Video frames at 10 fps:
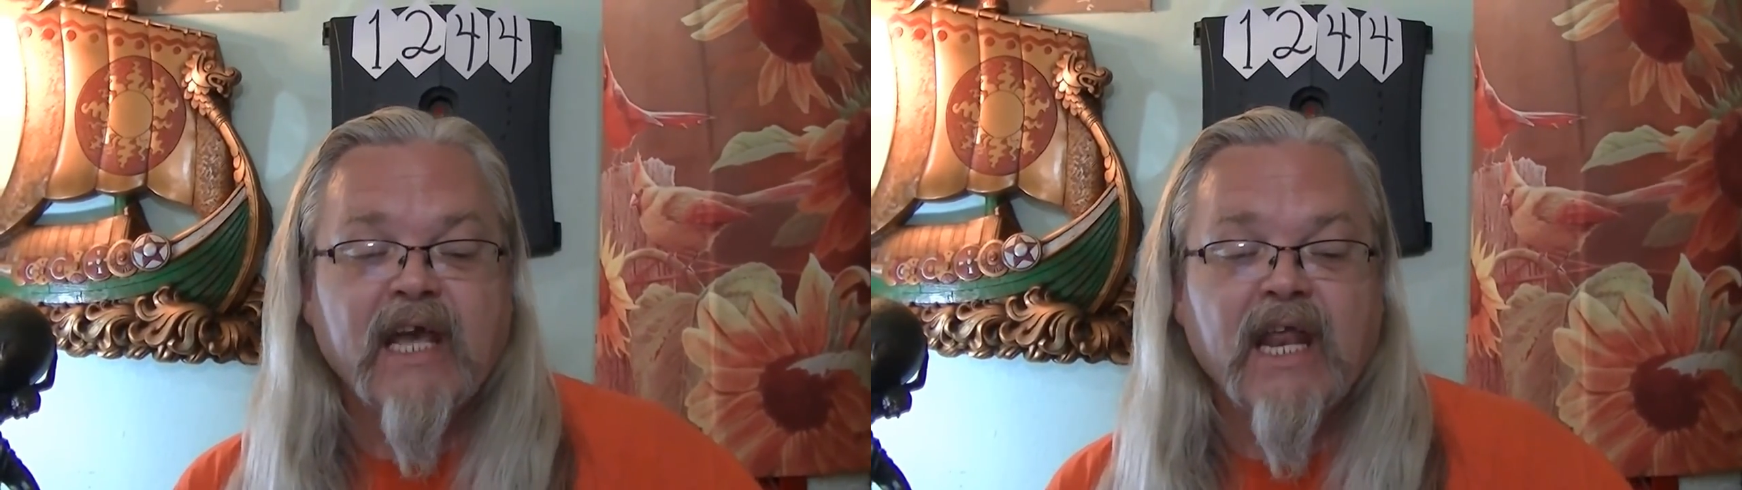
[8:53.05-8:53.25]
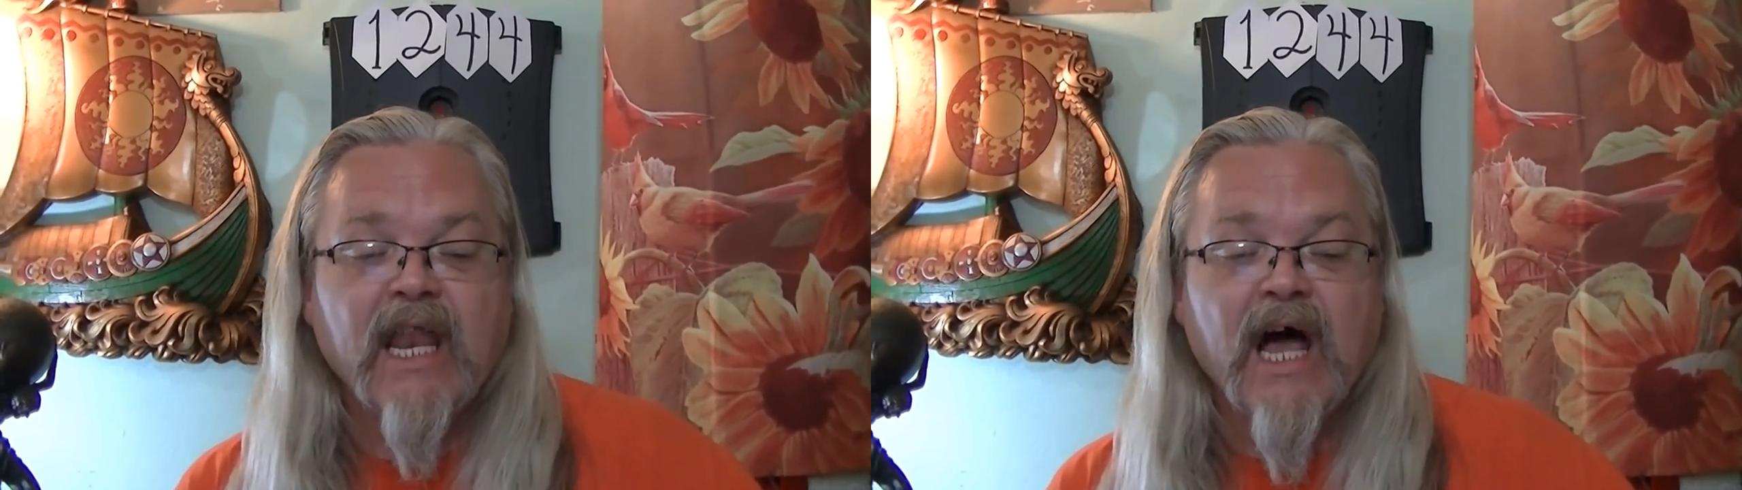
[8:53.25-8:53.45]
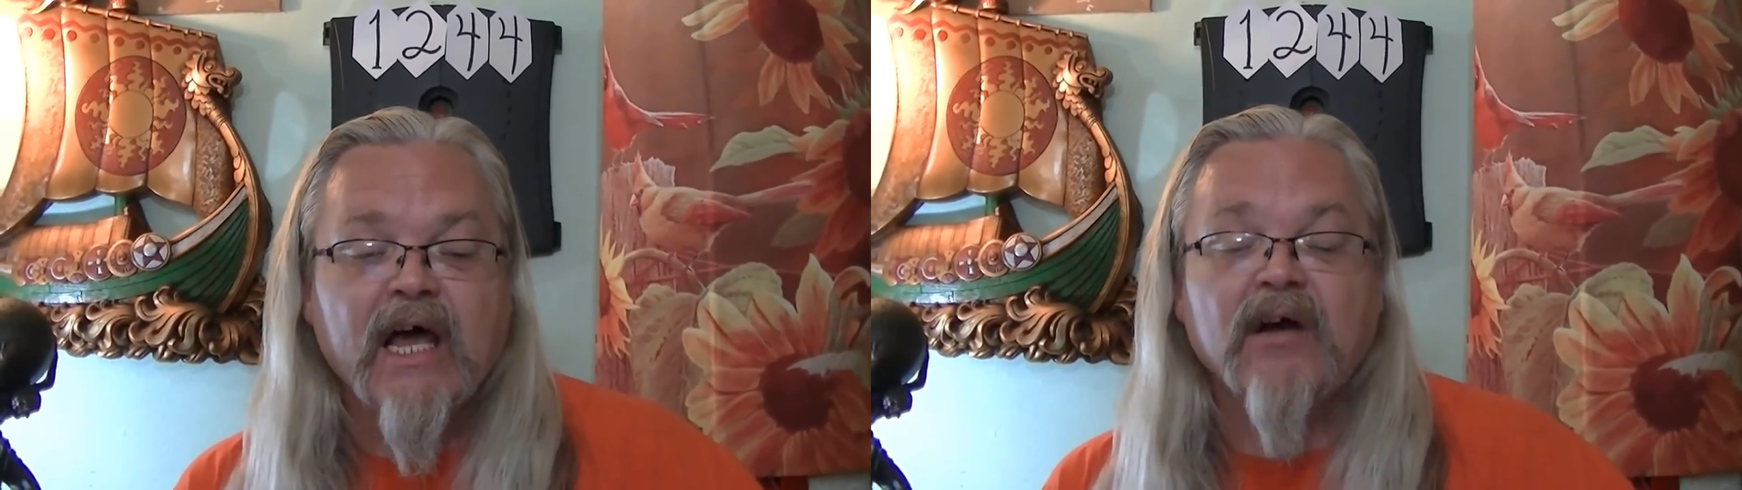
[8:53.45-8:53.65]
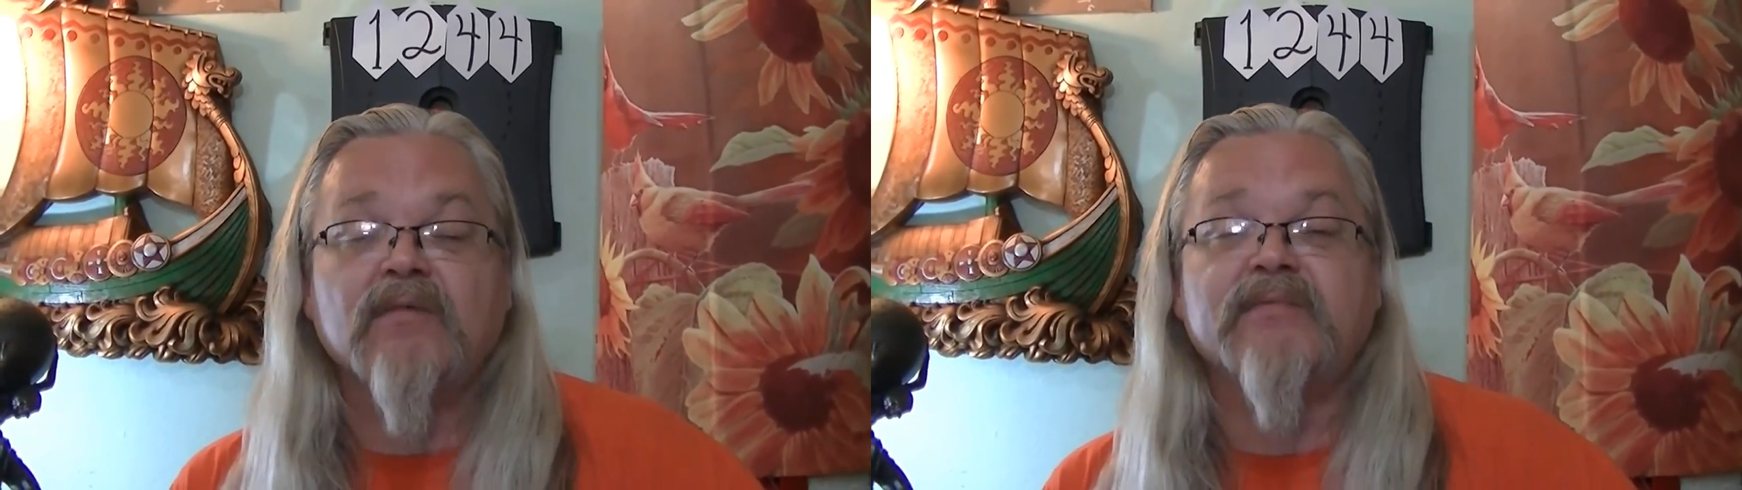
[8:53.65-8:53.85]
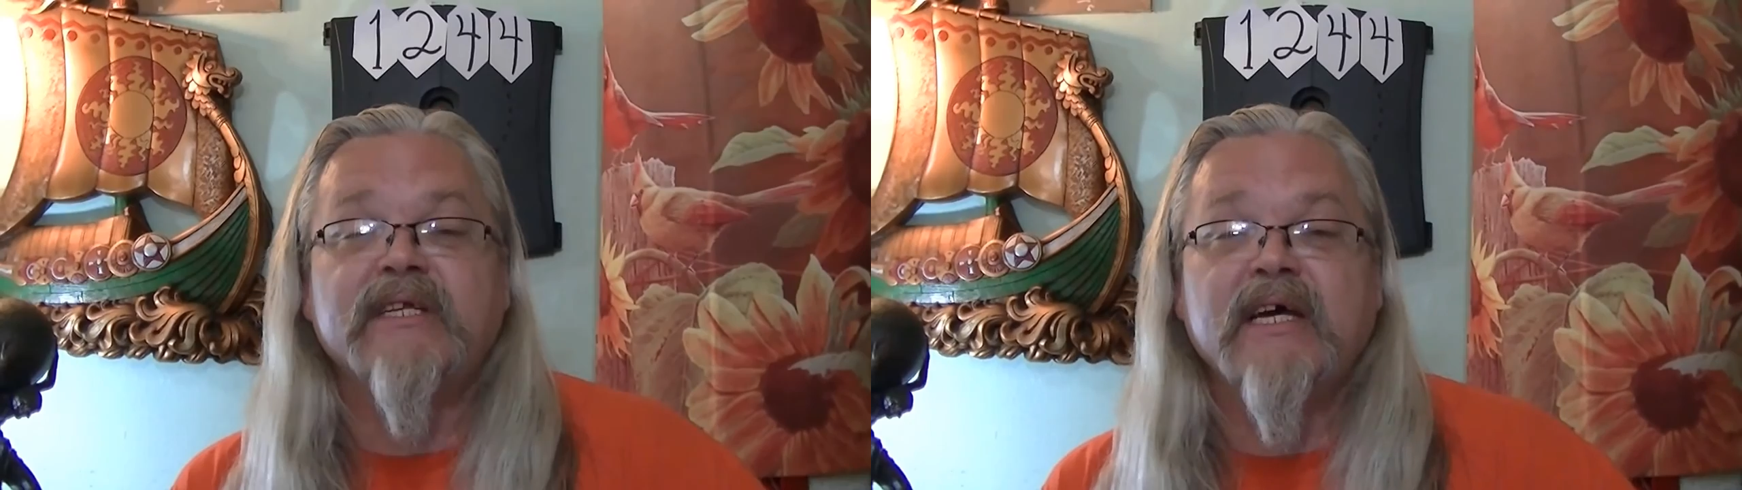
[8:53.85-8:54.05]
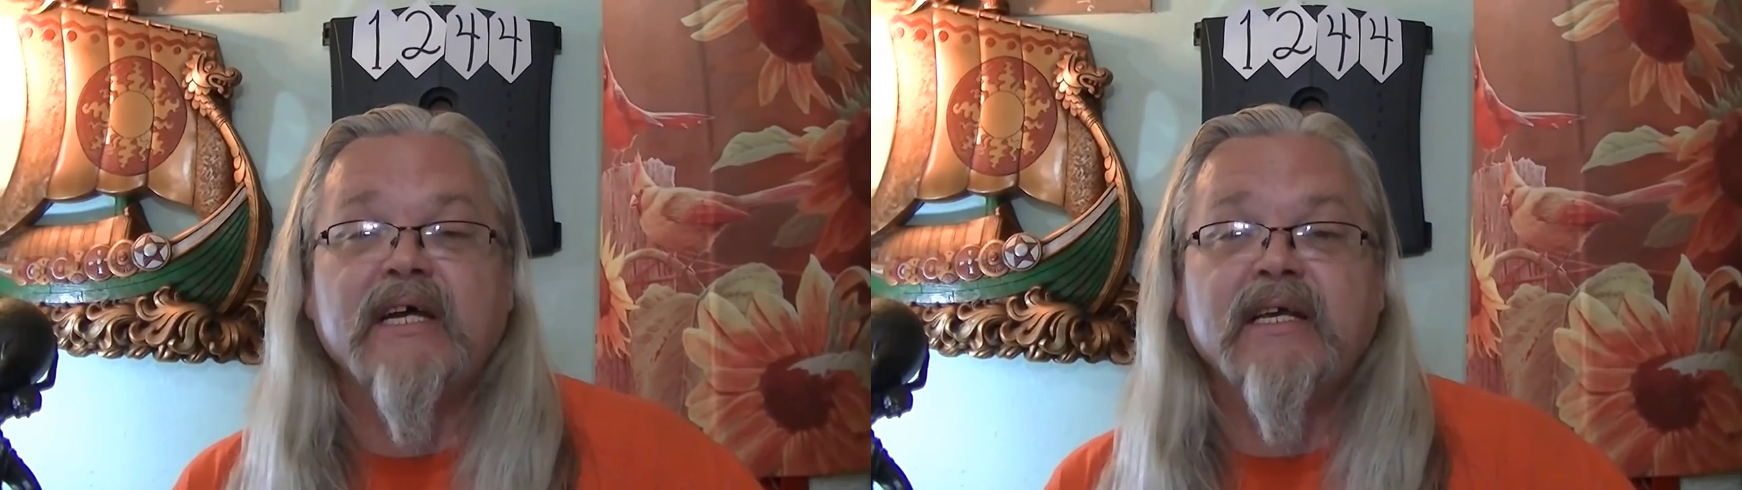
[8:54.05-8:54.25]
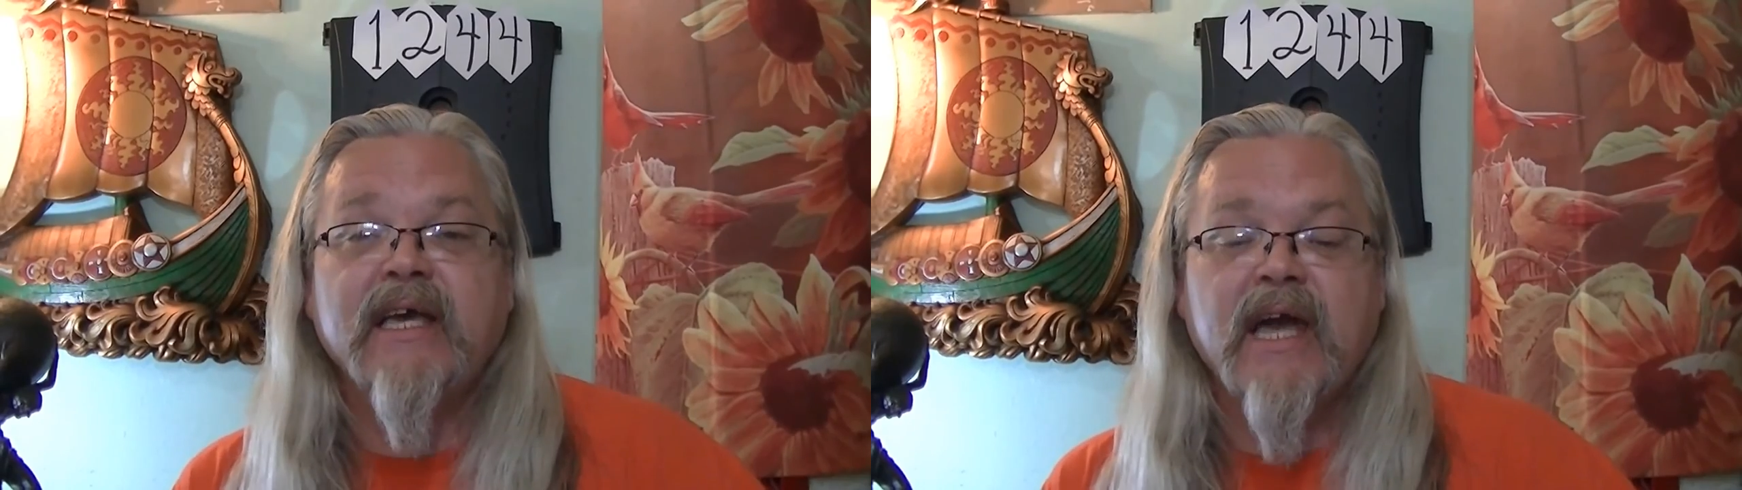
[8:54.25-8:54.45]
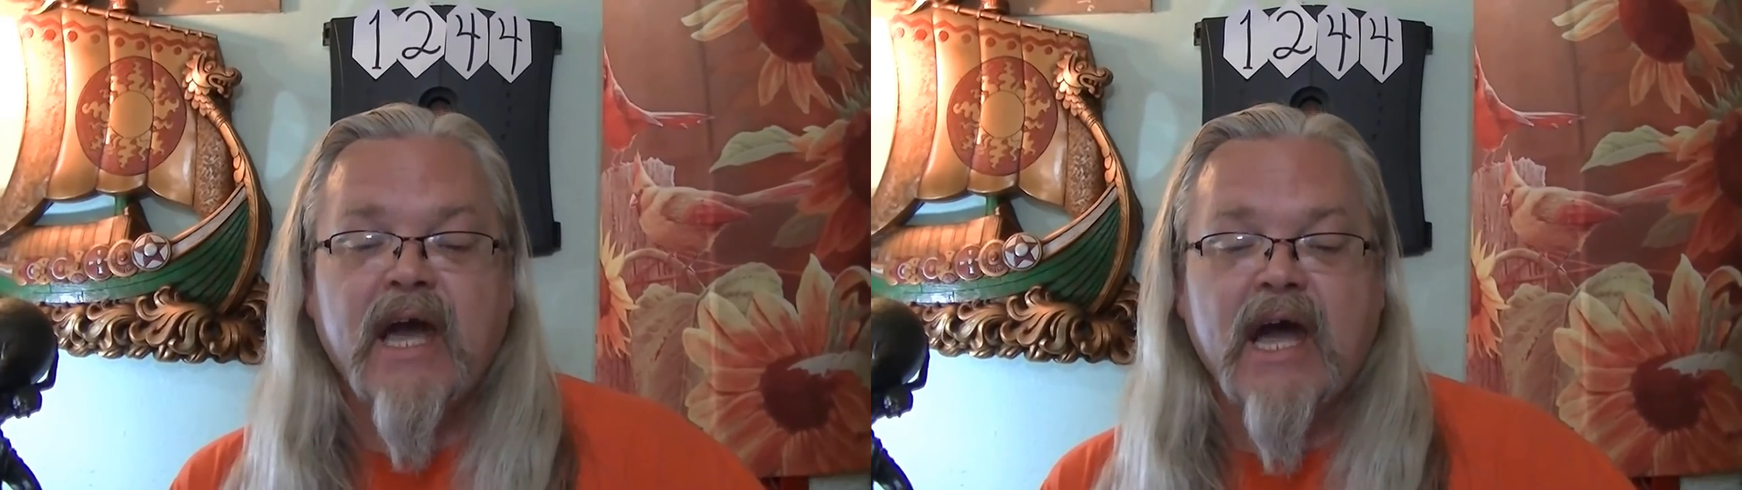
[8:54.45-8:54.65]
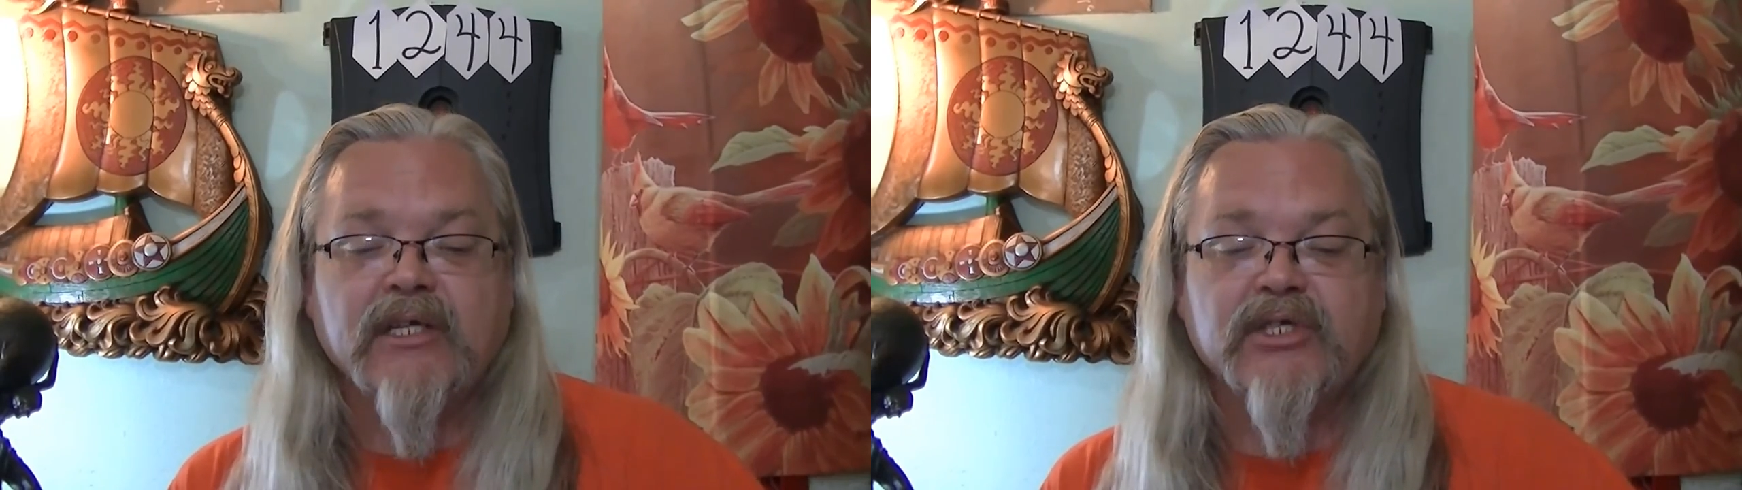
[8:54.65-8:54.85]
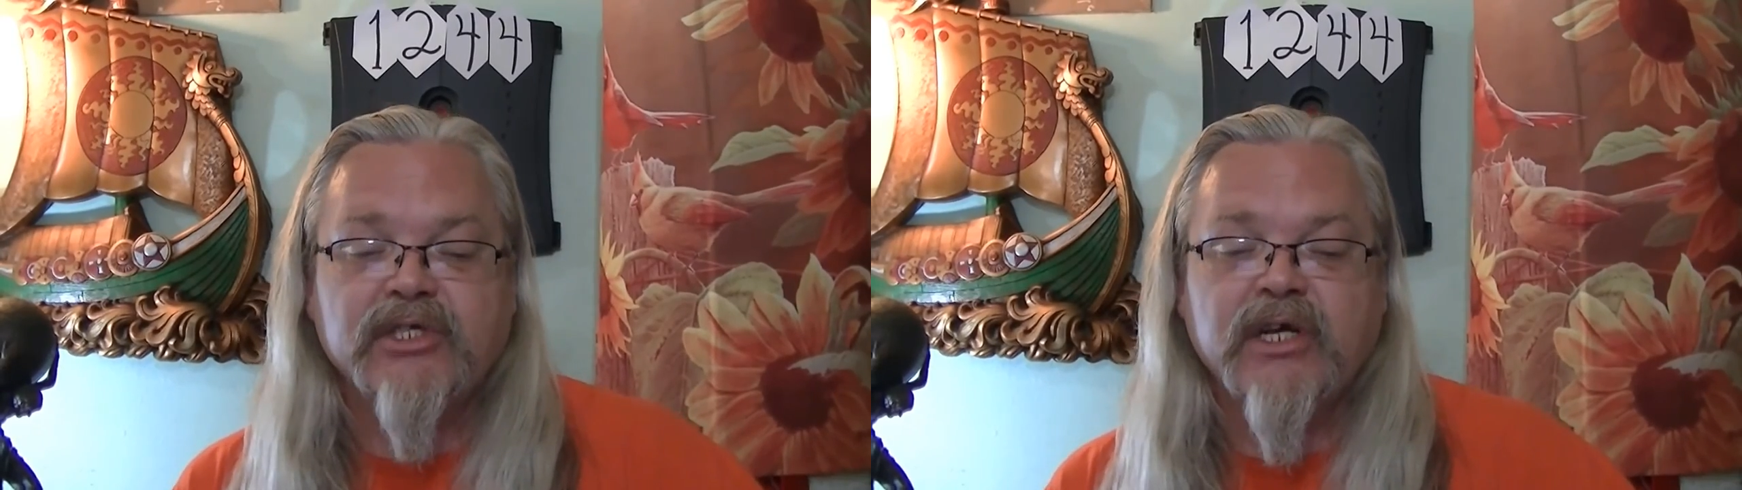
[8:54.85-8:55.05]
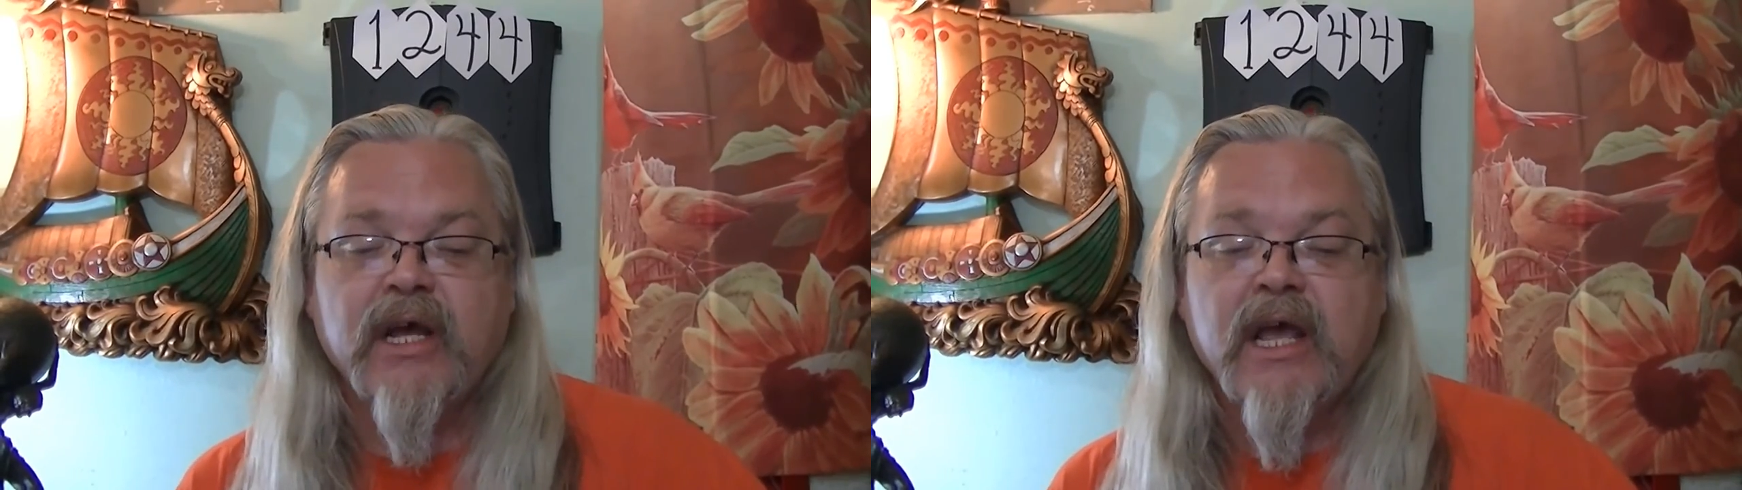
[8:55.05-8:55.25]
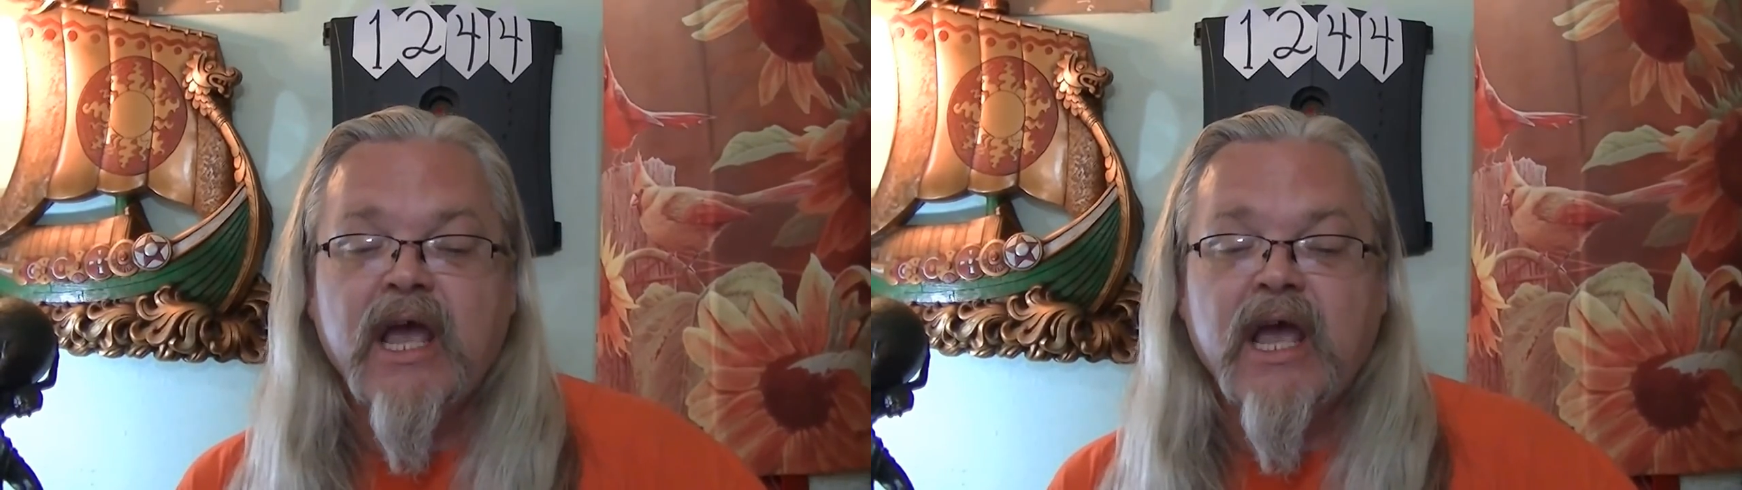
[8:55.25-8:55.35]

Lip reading: A lot of dead catch.